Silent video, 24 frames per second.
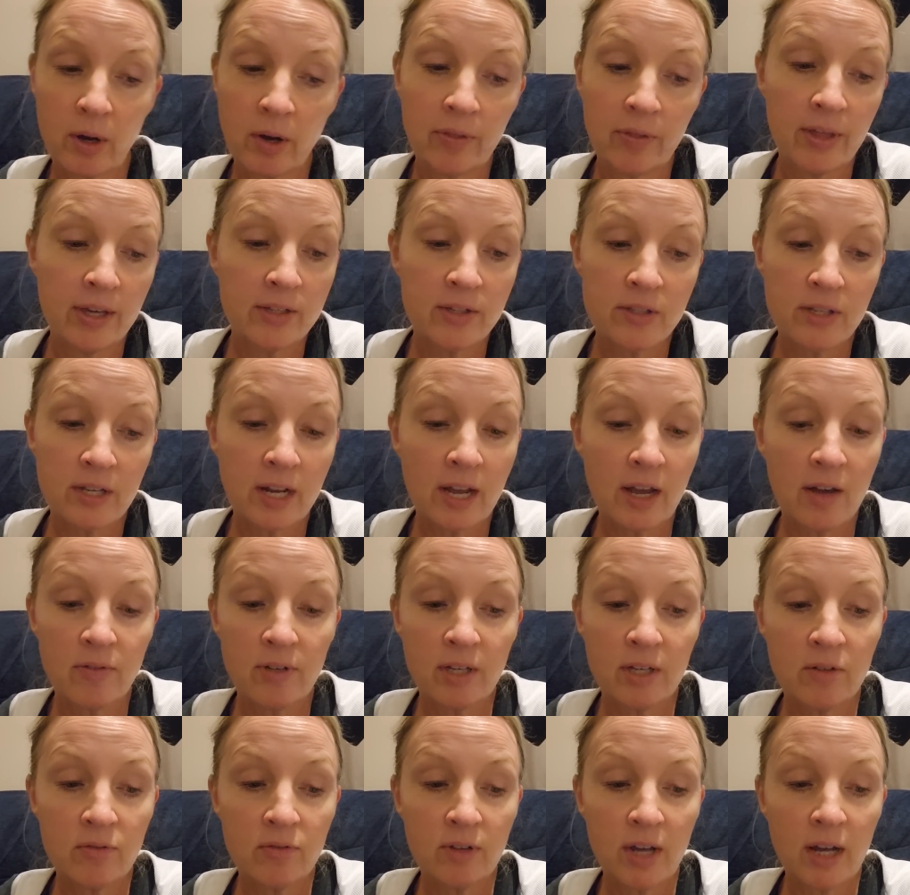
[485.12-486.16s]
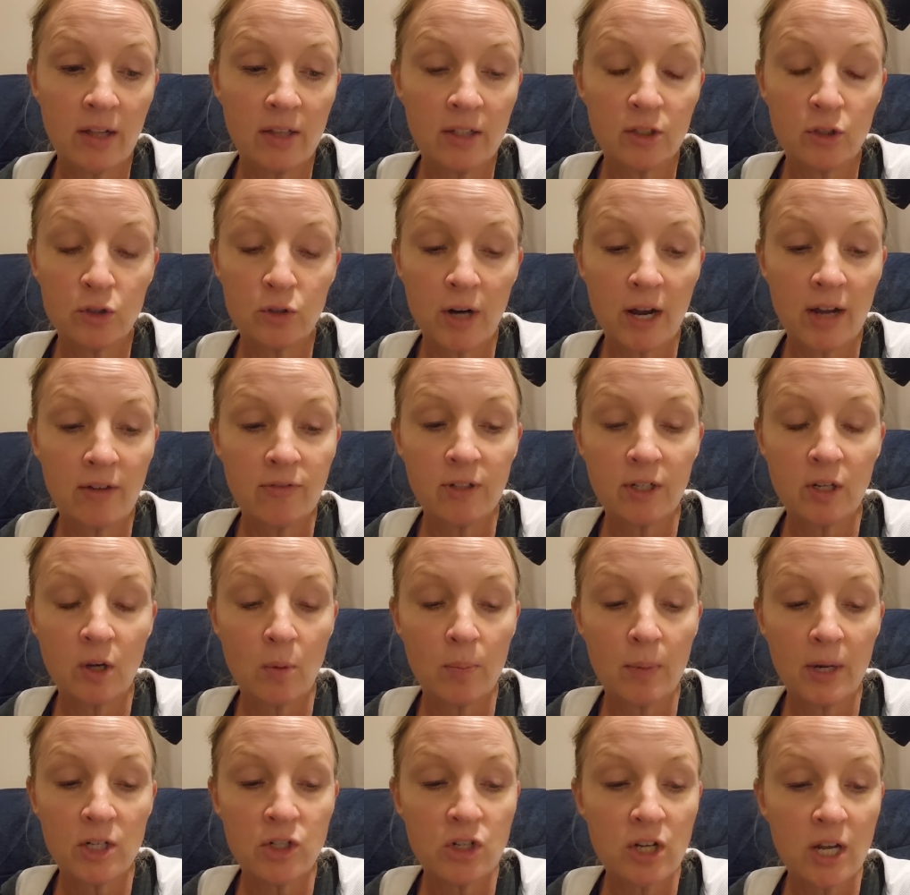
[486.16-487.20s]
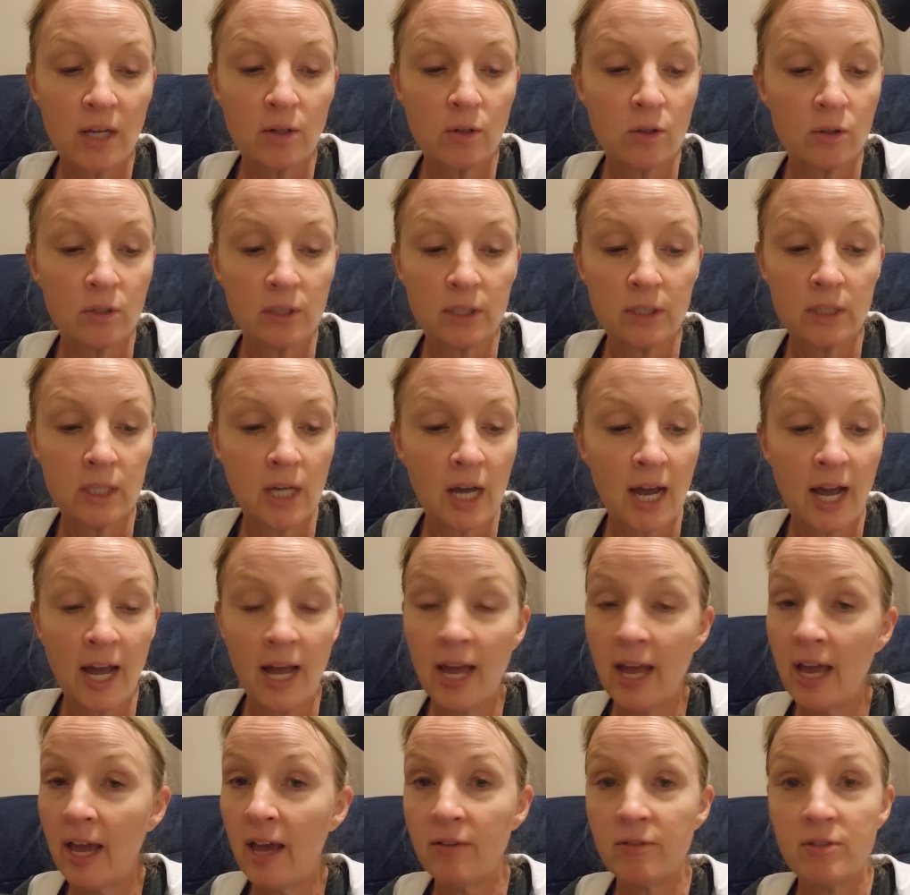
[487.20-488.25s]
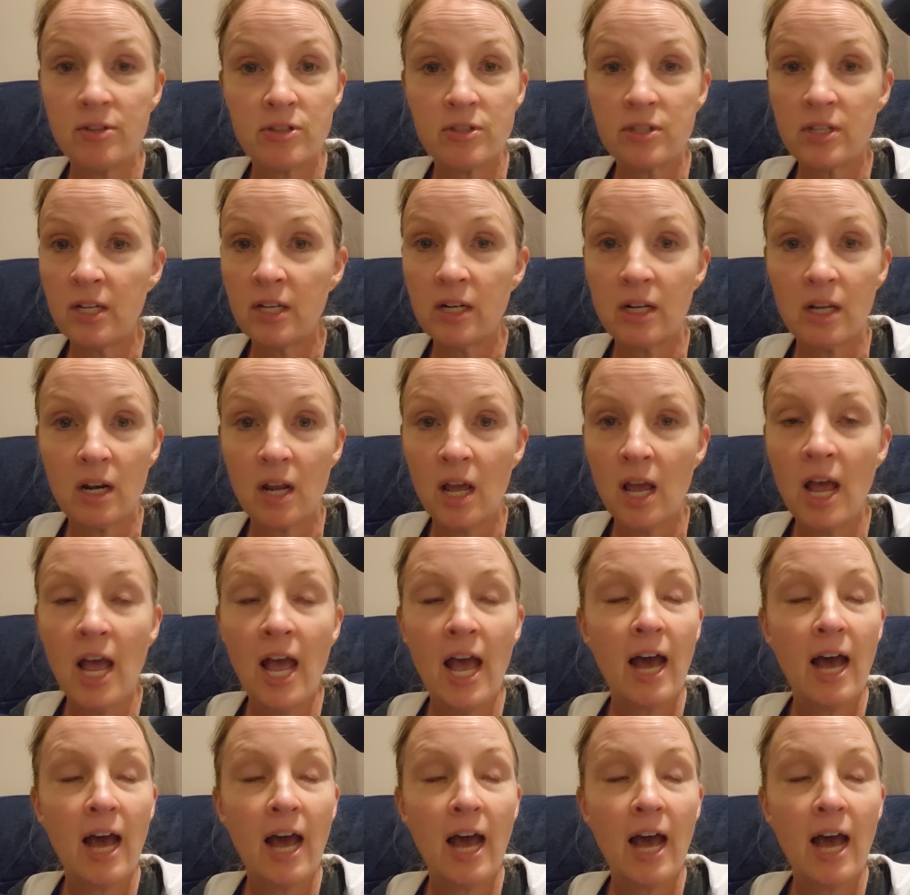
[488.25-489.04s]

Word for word: well, they said I have invalid traffic on my channel and I haven't seen it.